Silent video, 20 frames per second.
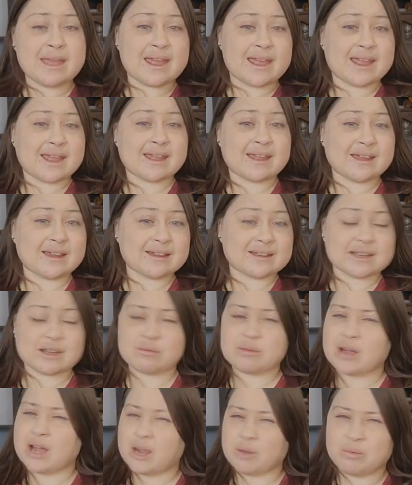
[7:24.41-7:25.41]
and
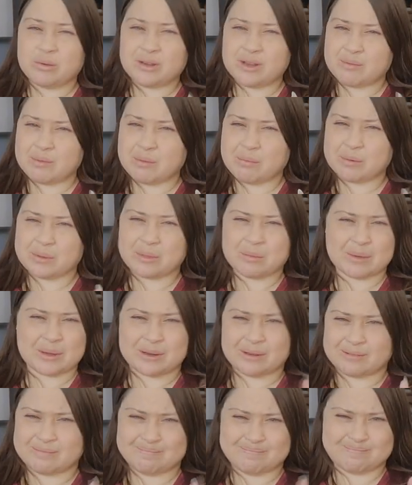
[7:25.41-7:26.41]
I will come up with a
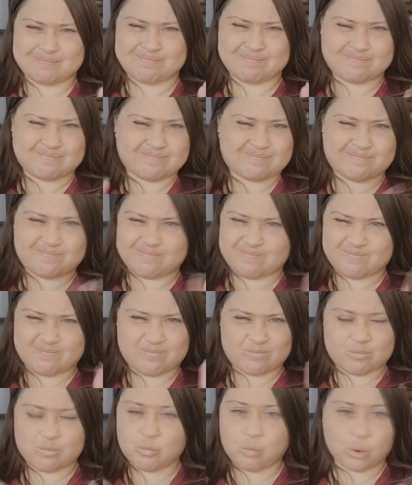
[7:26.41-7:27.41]
better
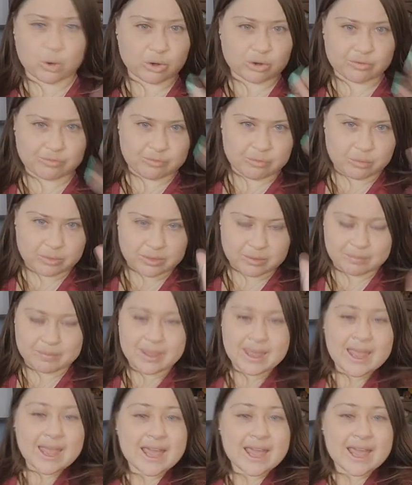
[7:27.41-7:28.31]
word for them.